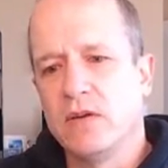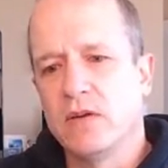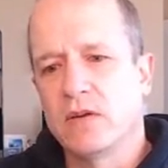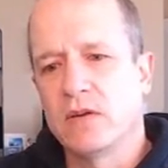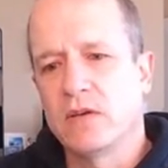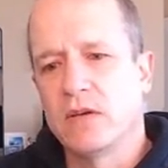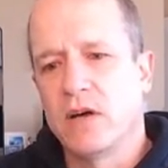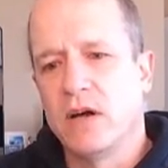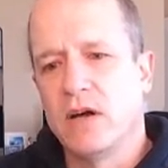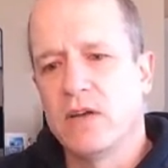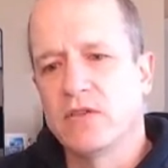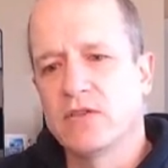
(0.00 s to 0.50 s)
You
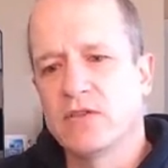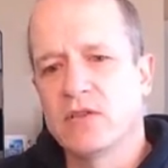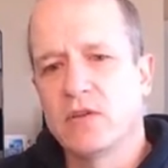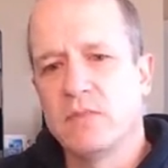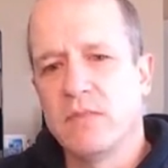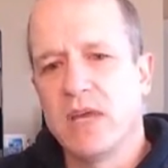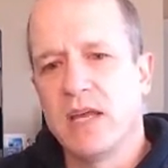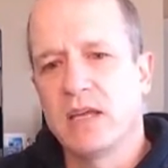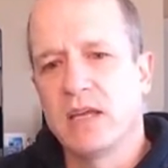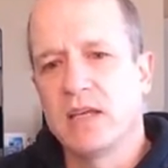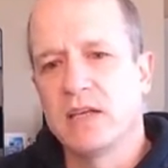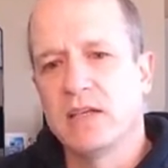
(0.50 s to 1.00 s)
can also
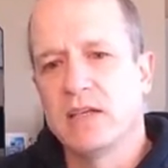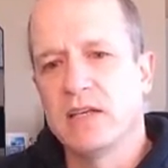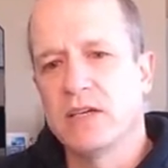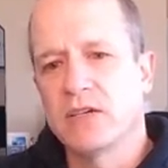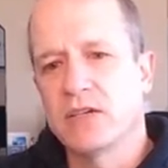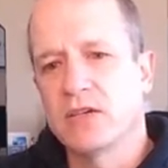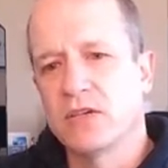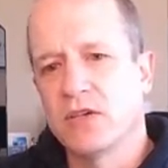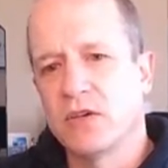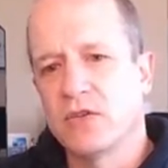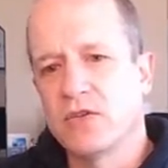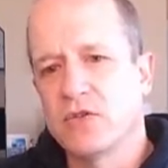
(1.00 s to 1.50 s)
make
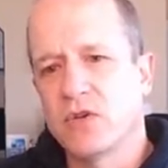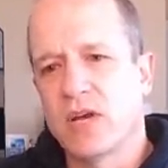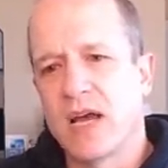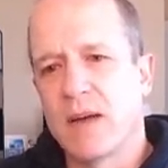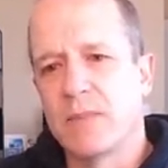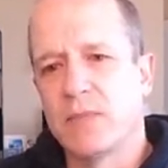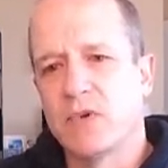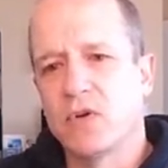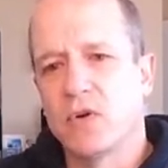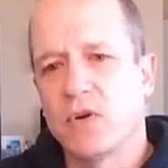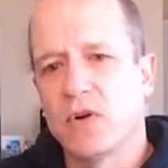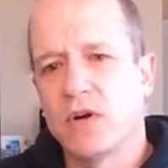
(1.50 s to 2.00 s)
additional
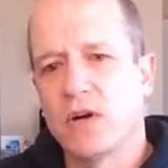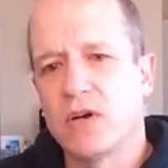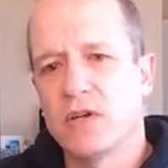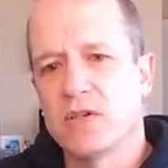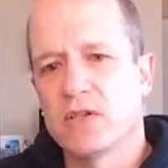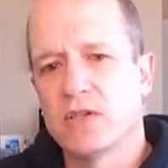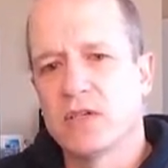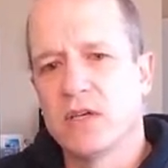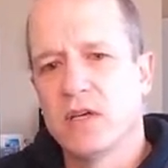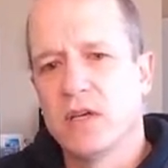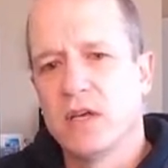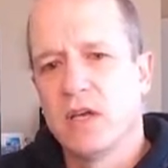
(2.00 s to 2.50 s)

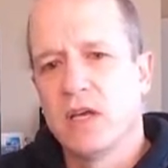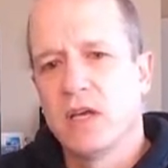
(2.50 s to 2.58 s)
trapdoors